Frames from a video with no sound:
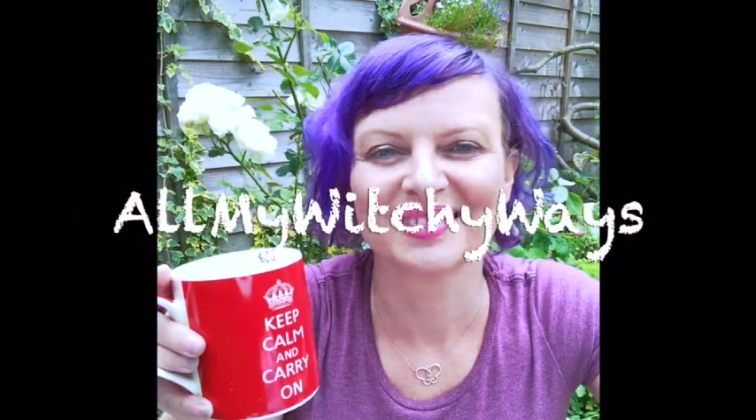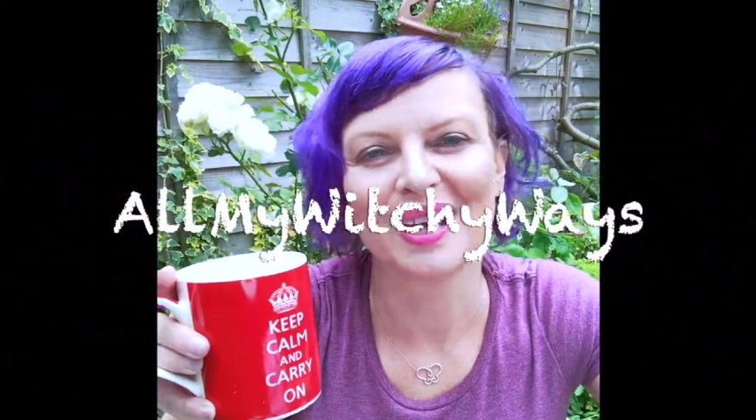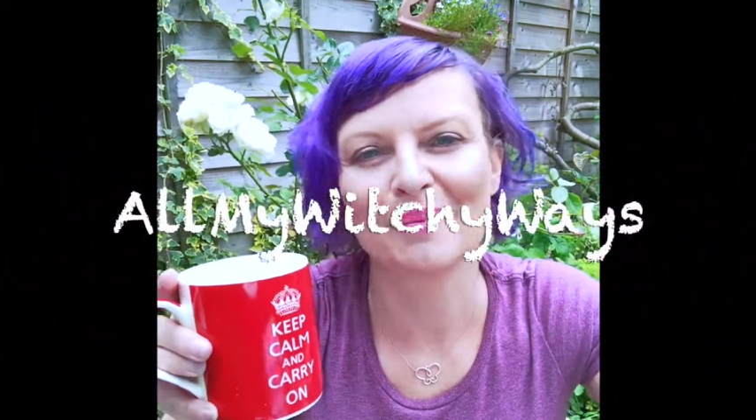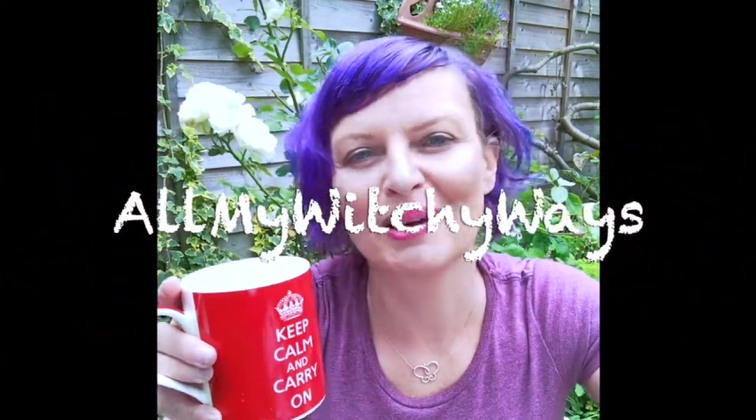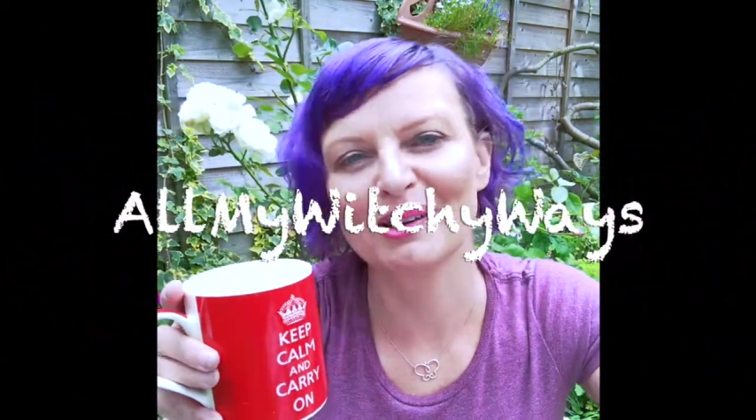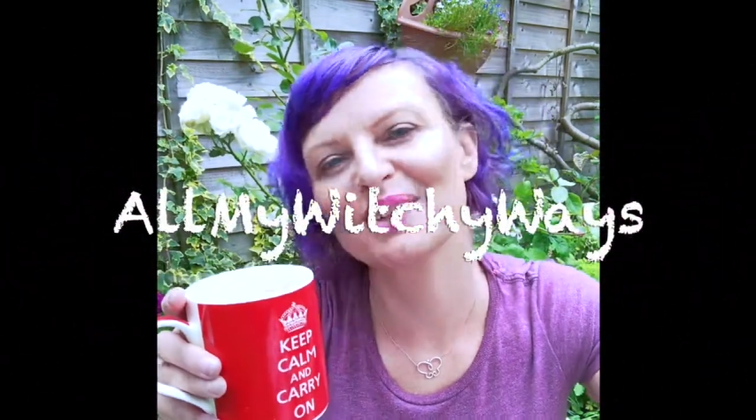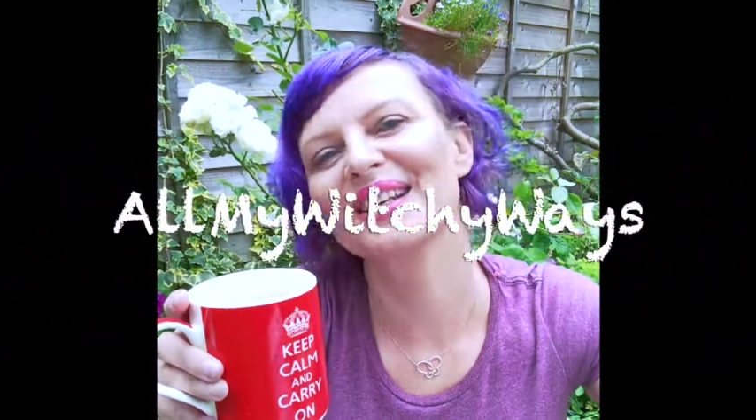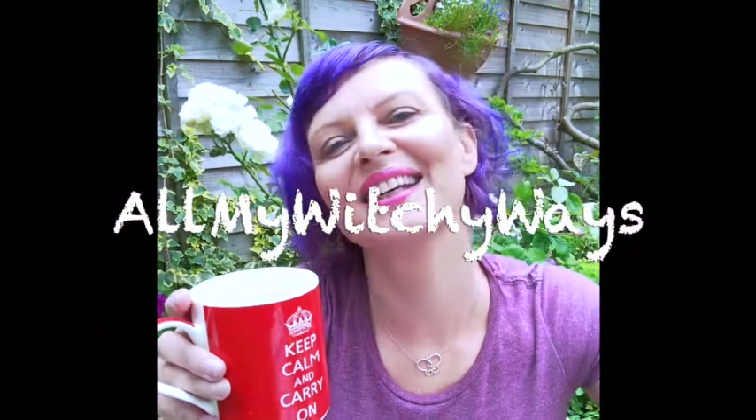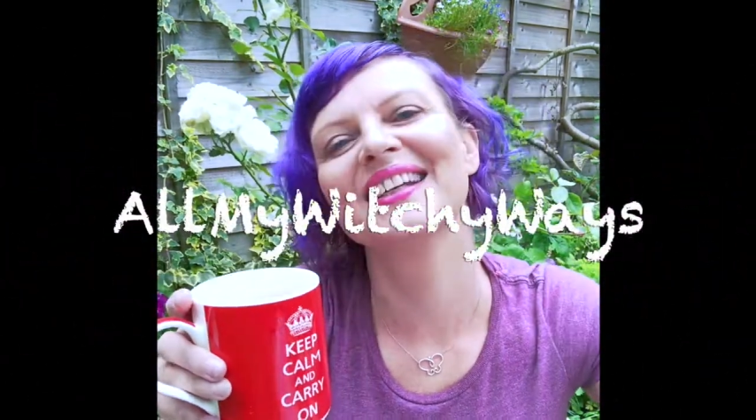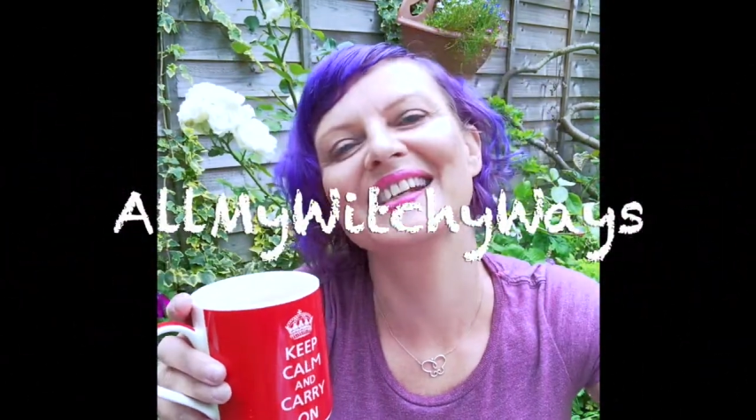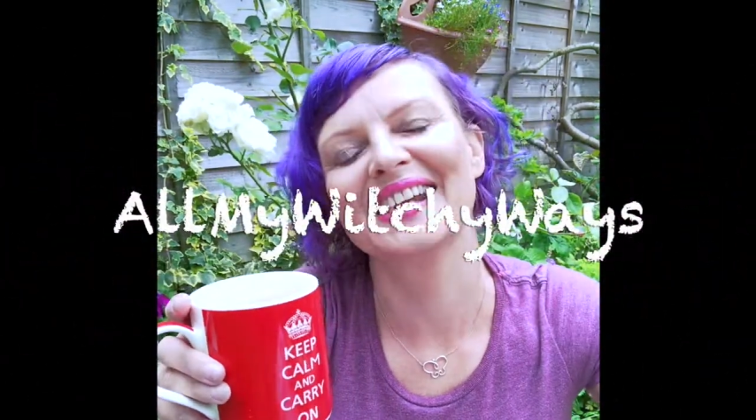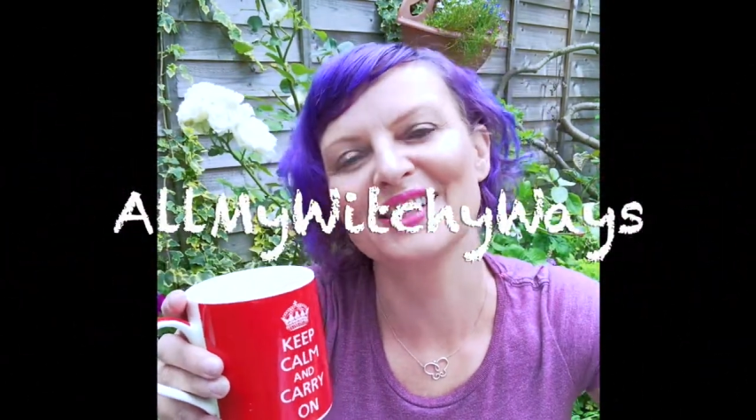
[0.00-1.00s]
I'm out here
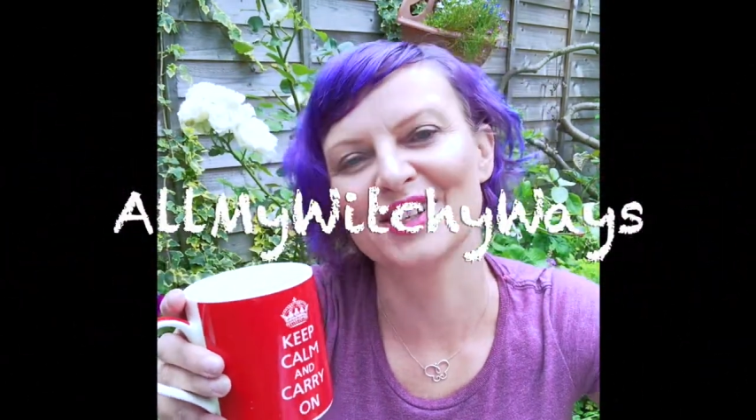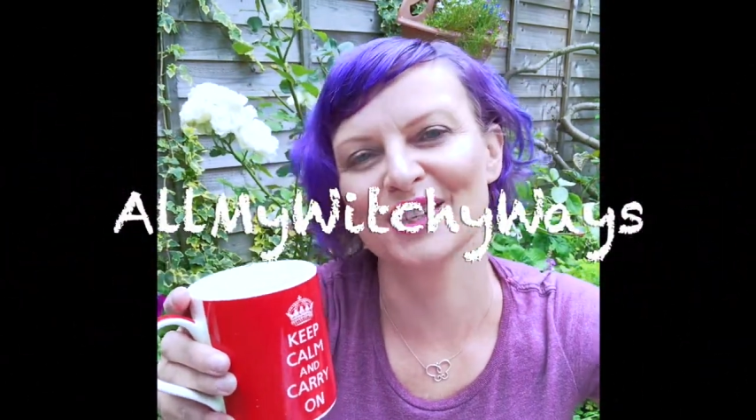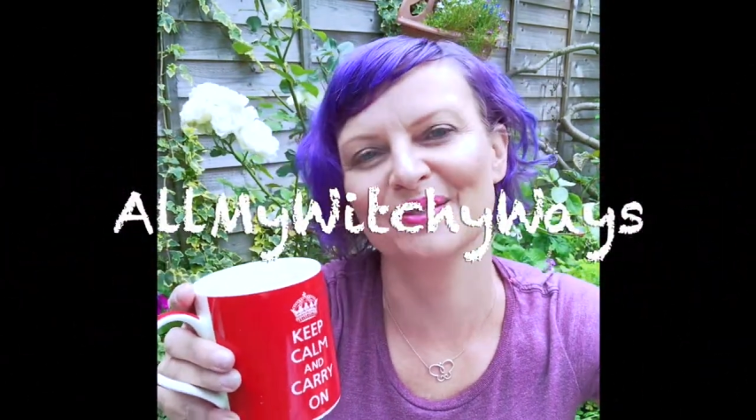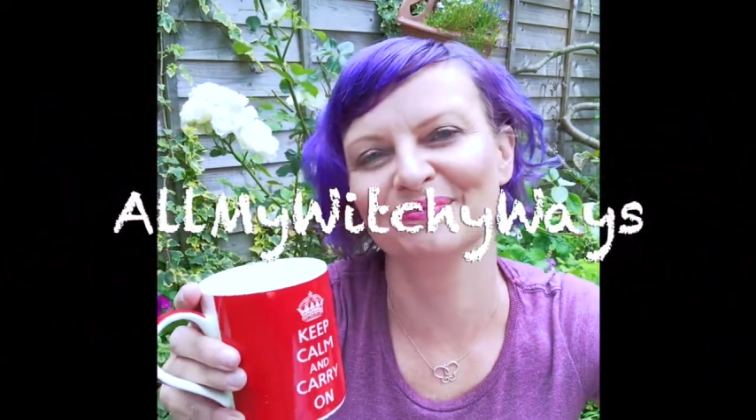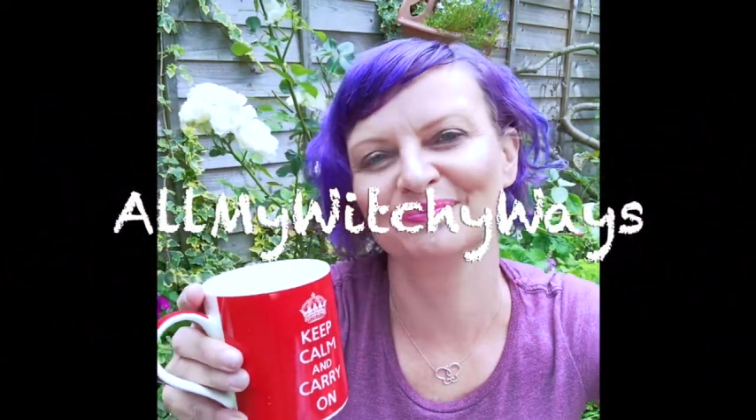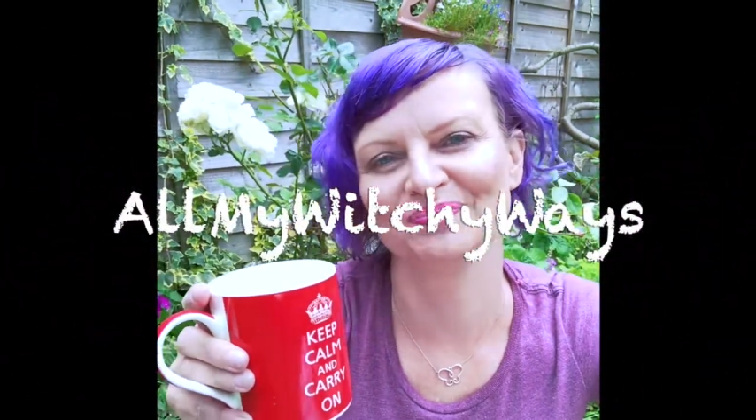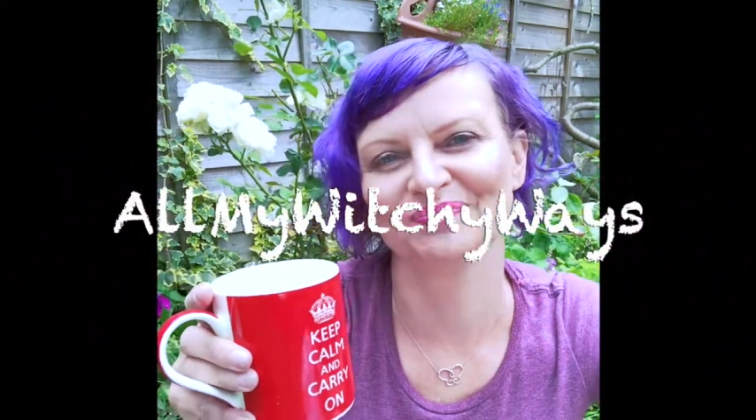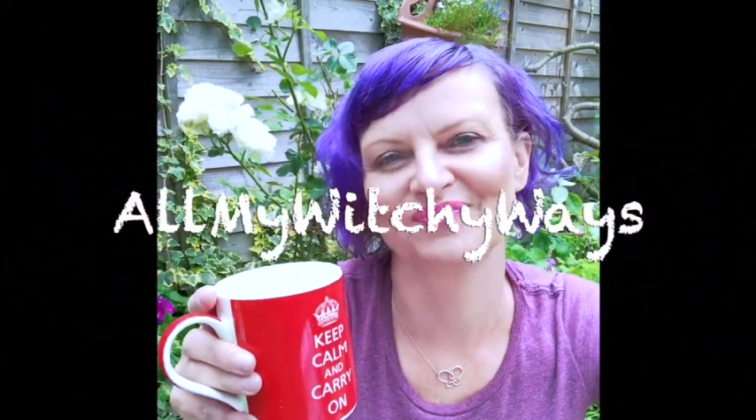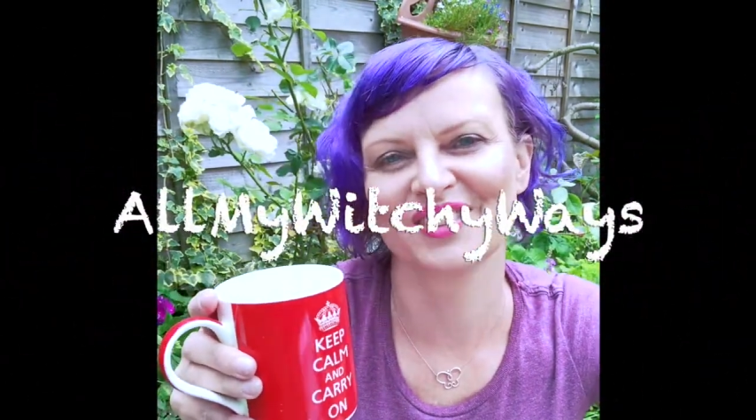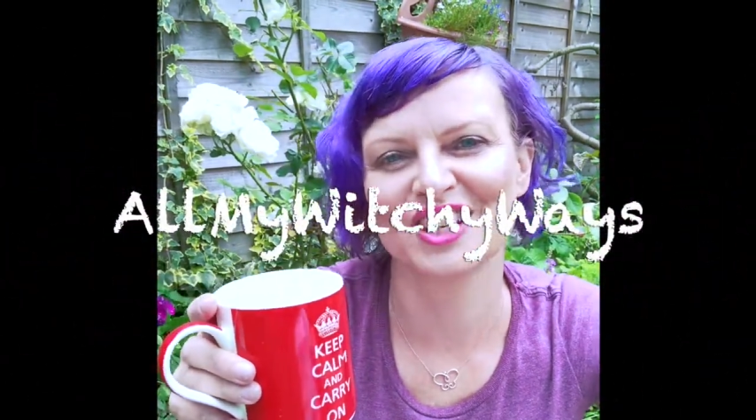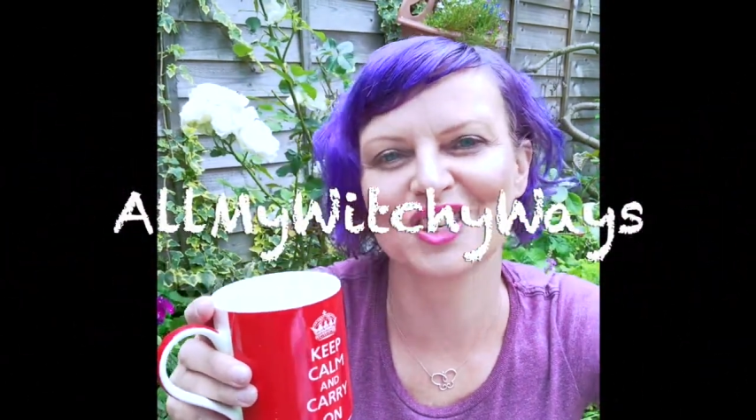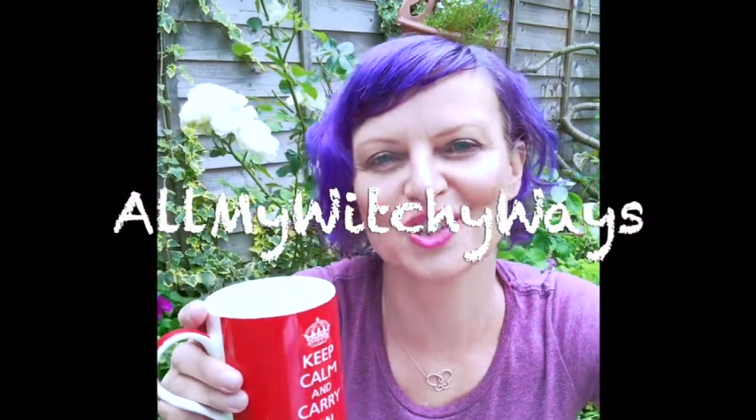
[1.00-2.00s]
in nature,
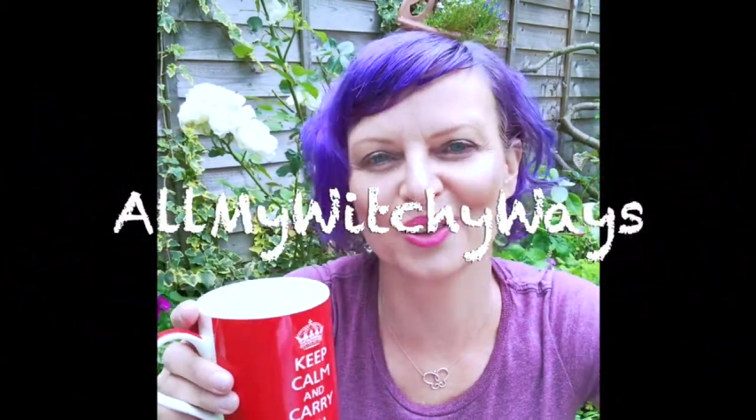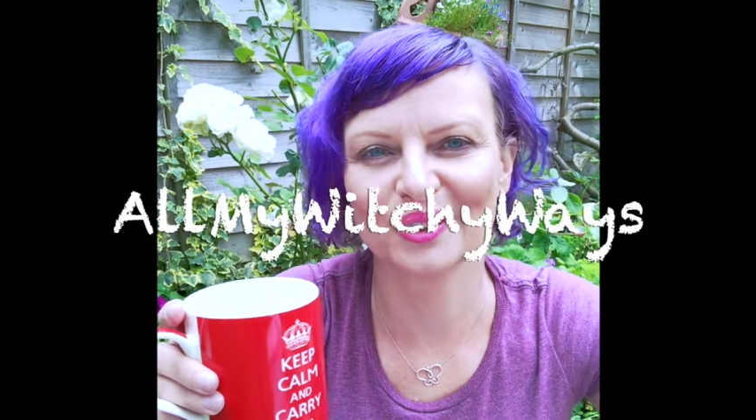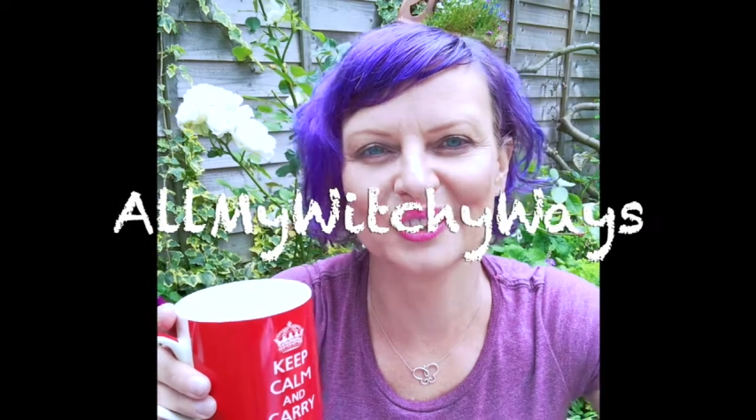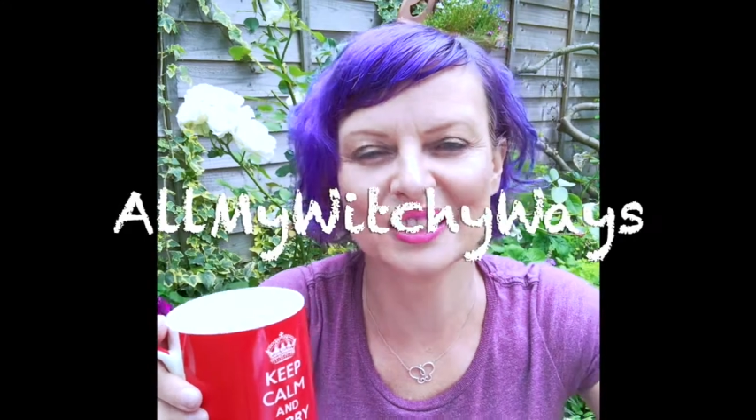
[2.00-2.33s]
enjoying